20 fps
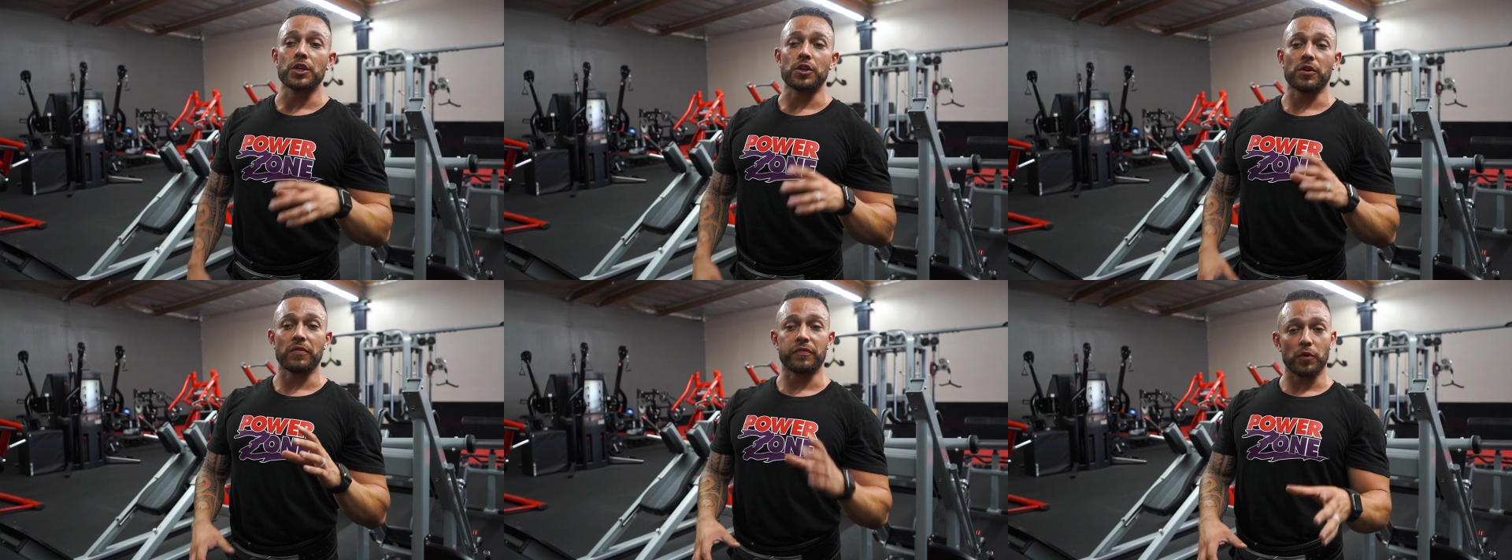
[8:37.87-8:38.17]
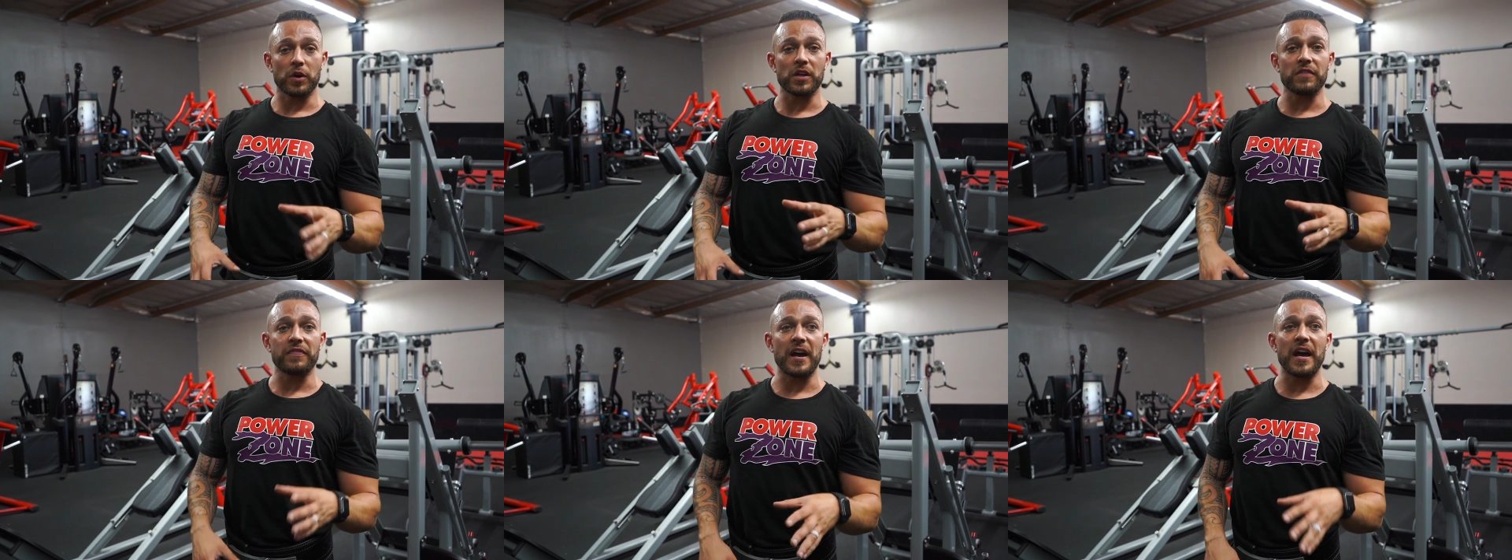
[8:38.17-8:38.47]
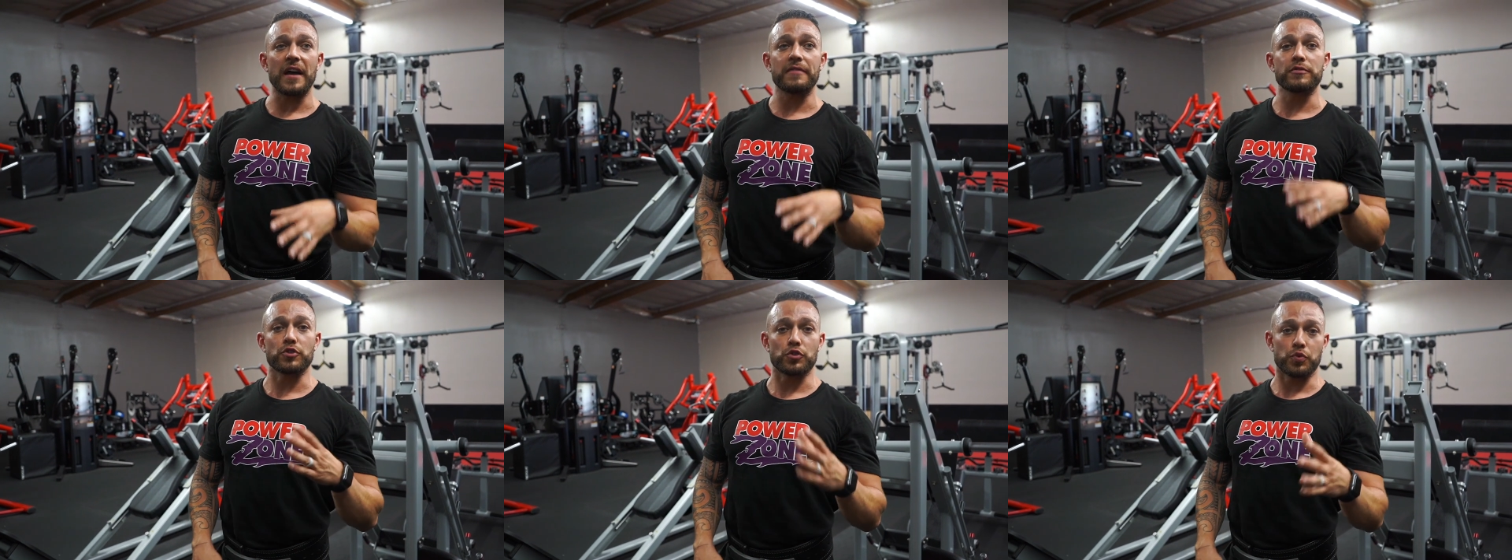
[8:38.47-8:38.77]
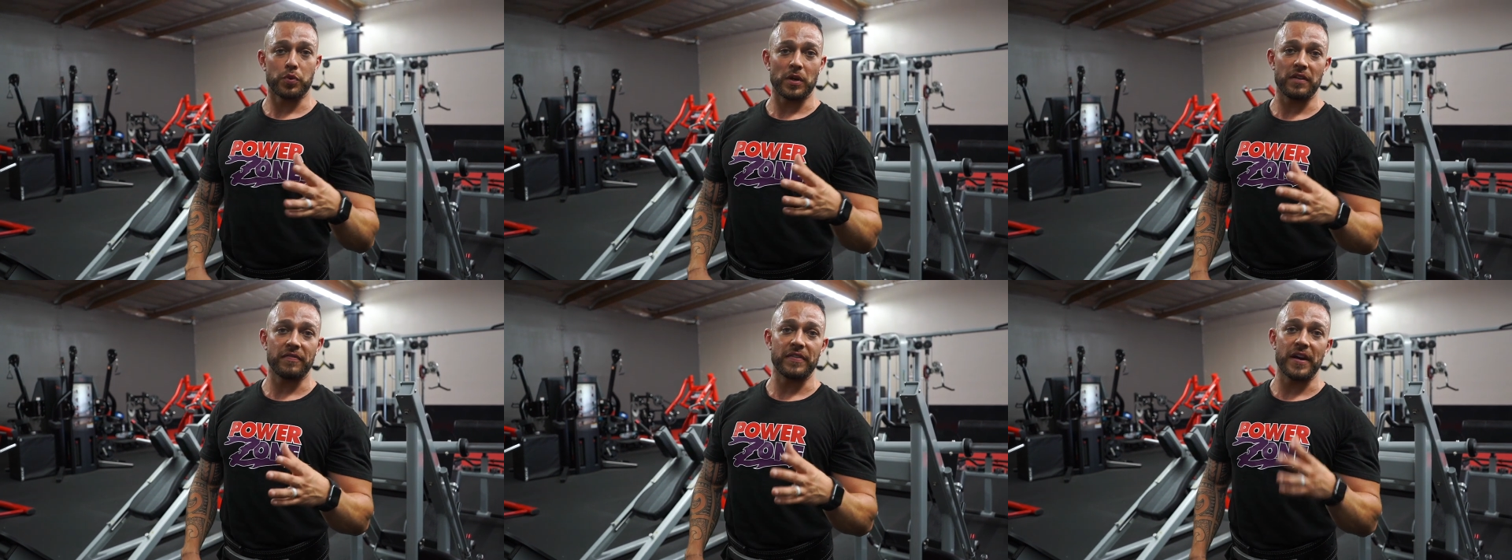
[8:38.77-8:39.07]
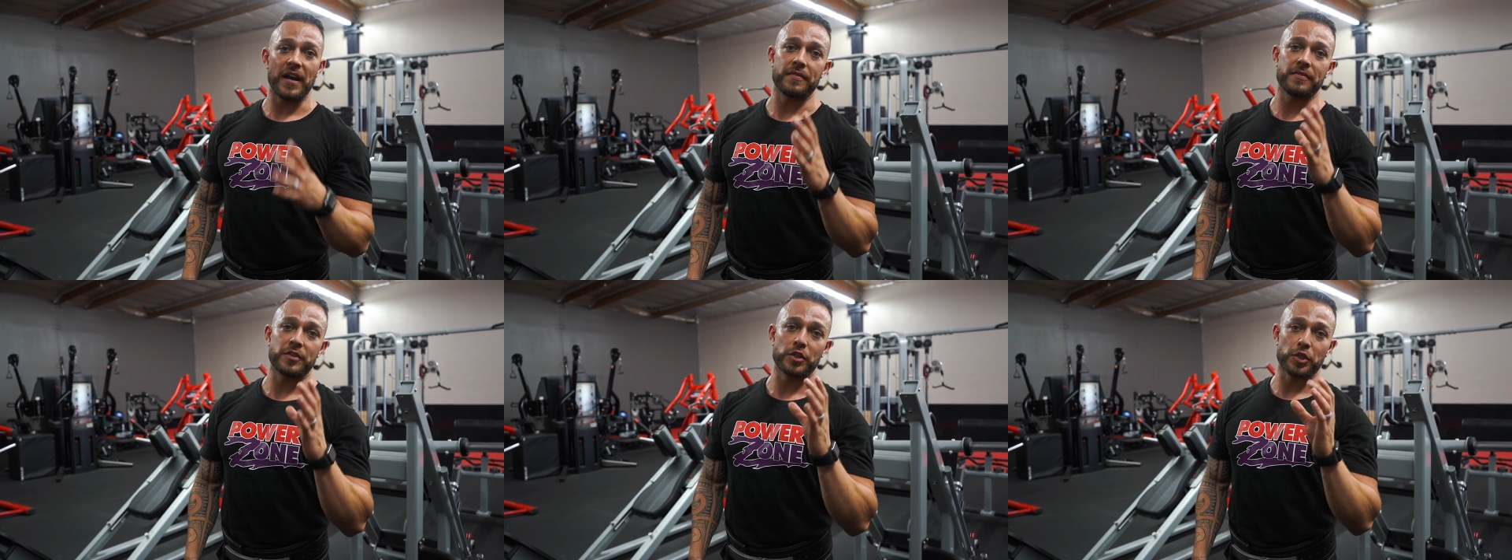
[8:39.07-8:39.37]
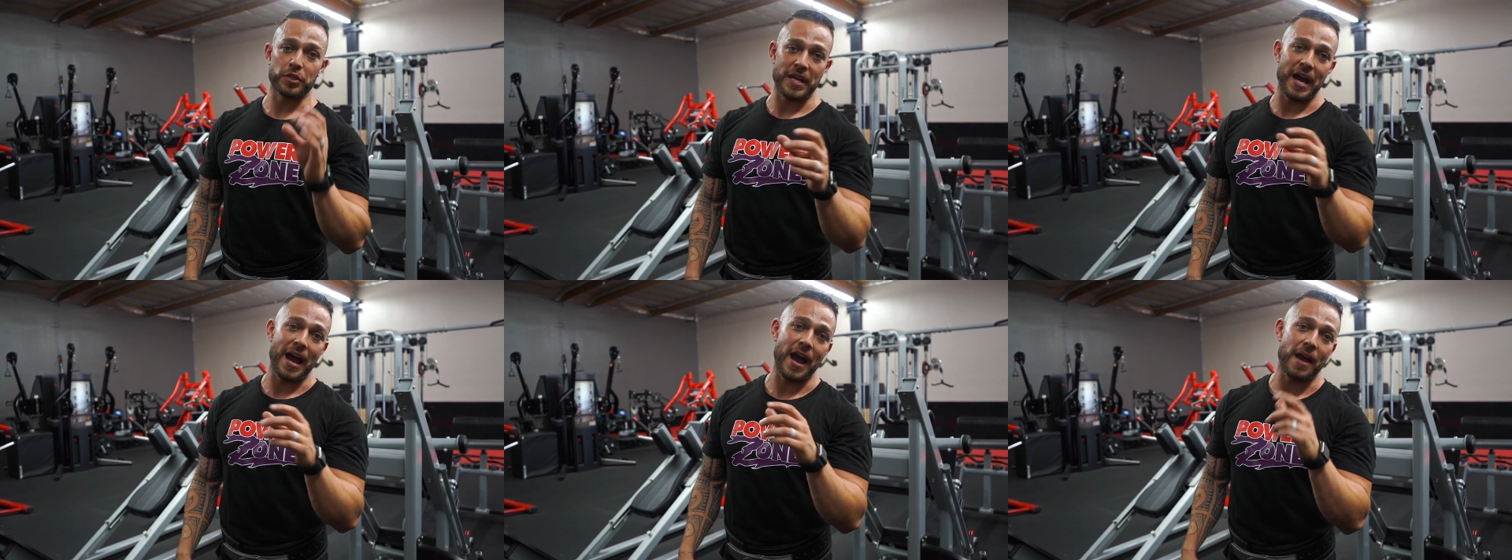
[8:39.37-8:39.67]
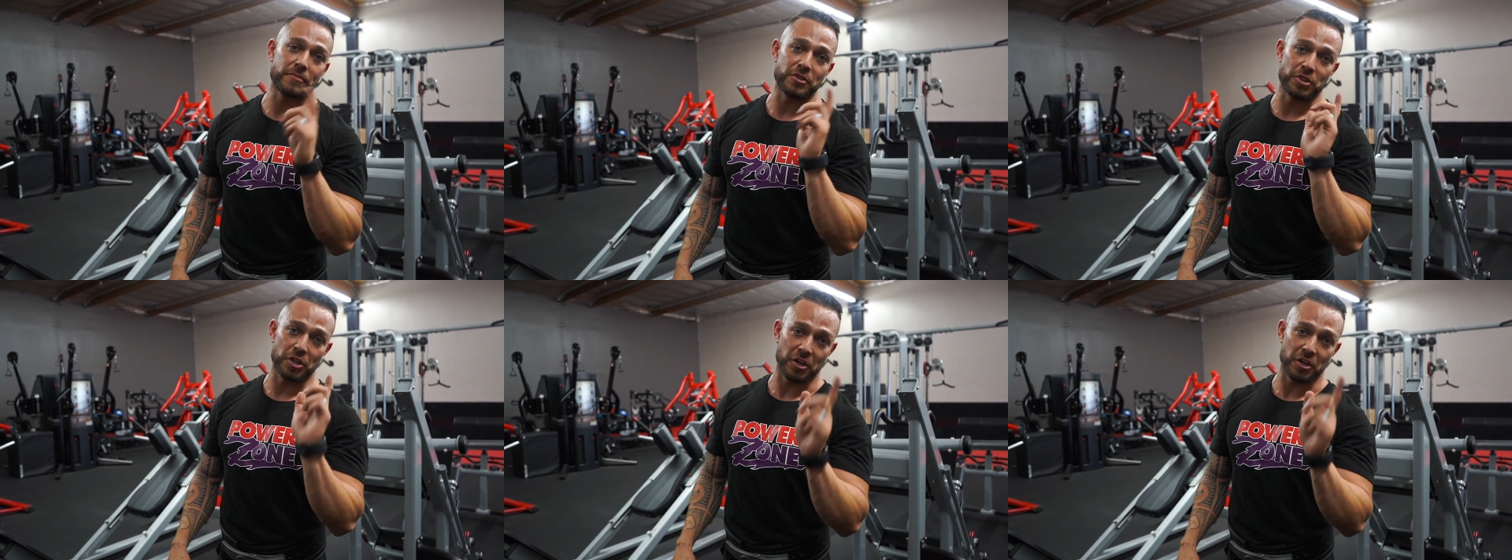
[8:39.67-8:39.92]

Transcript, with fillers: your 45s, your 25s, your dimes,